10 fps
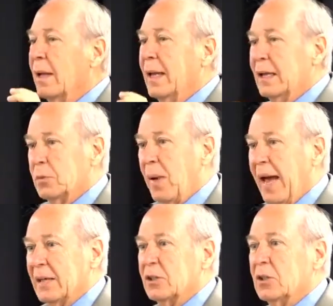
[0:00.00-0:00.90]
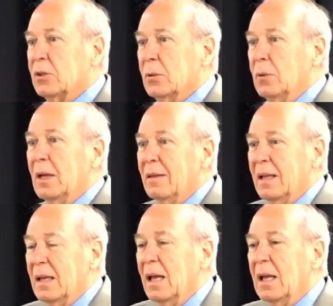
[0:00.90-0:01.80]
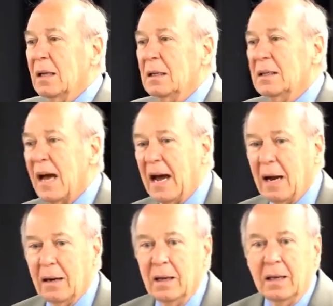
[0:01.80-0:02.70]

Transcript: it's passed to the entire